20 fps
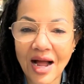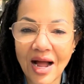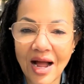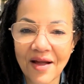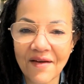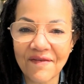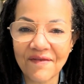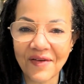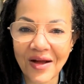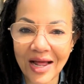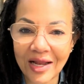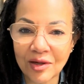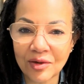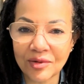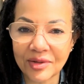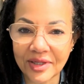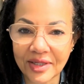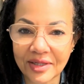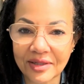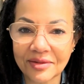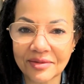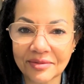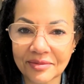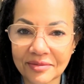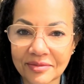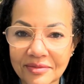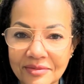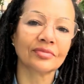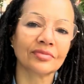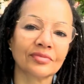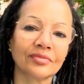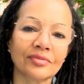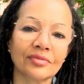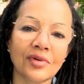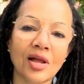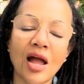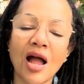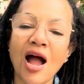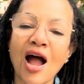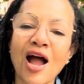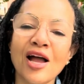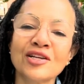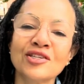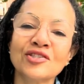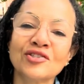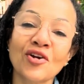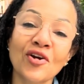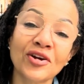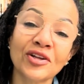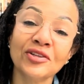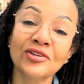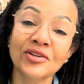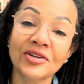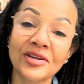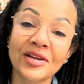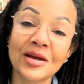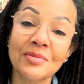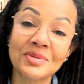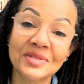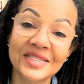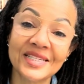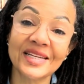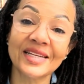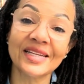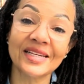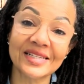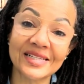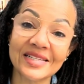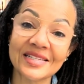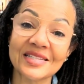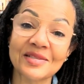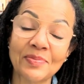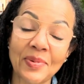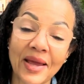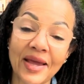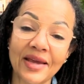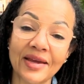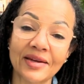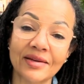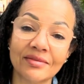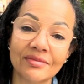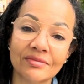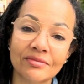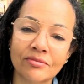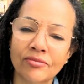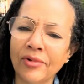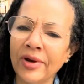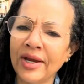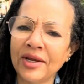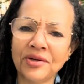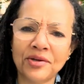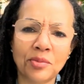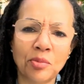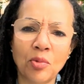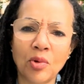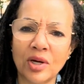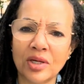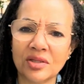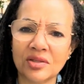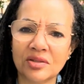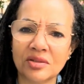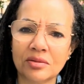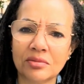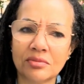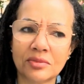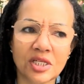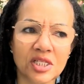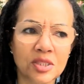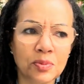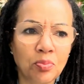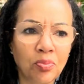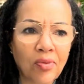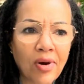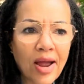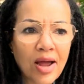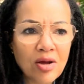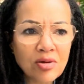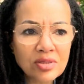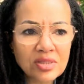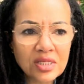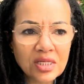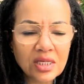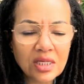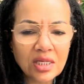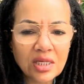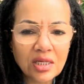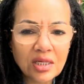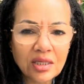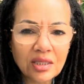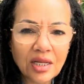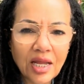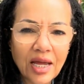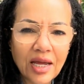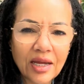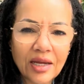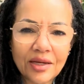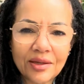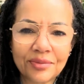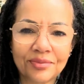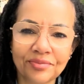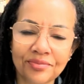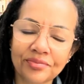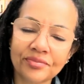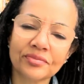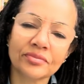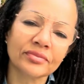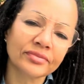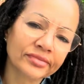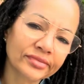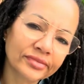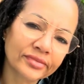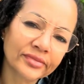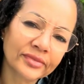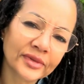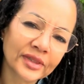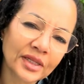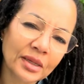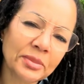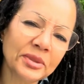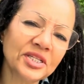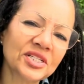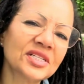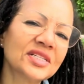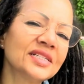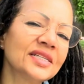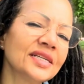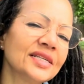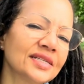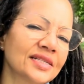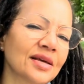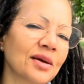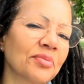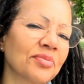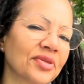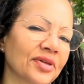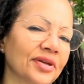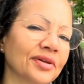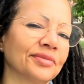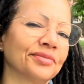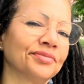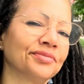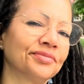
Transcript: I followed it. I started looking up cities in Spain, random ones, just browsing, like, let me just see something.